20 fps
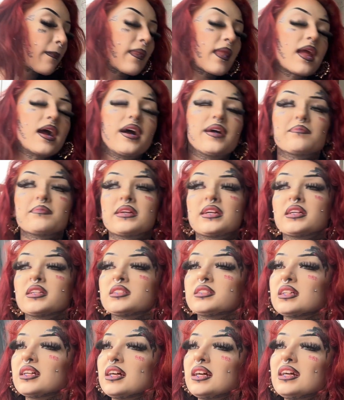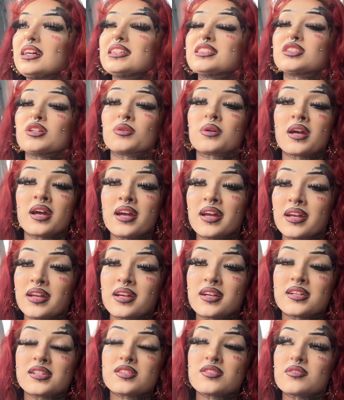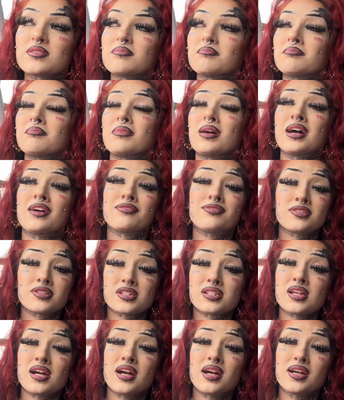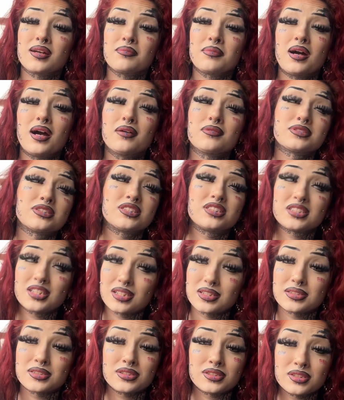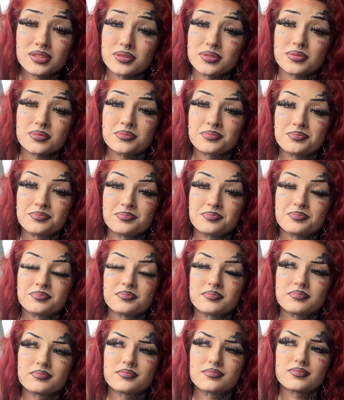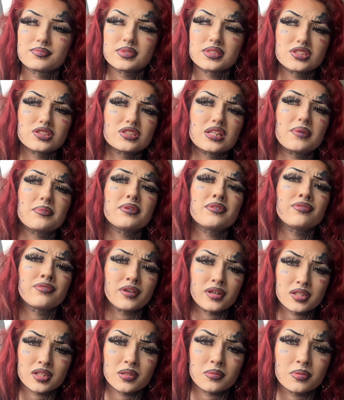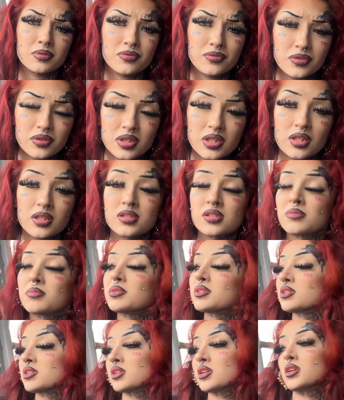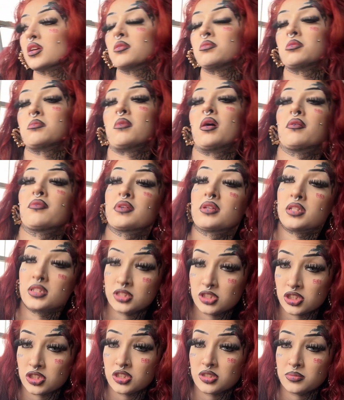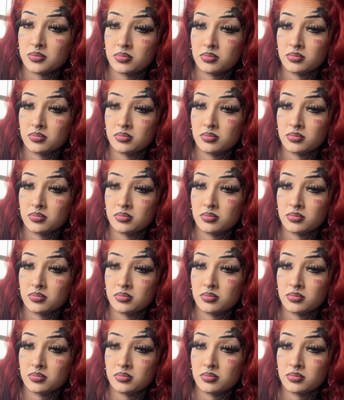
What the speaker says: I mean, it's okay, because my first time I was jealous too. Bitch, you got me fucked up if you think some bitch is gonna come in my relationship.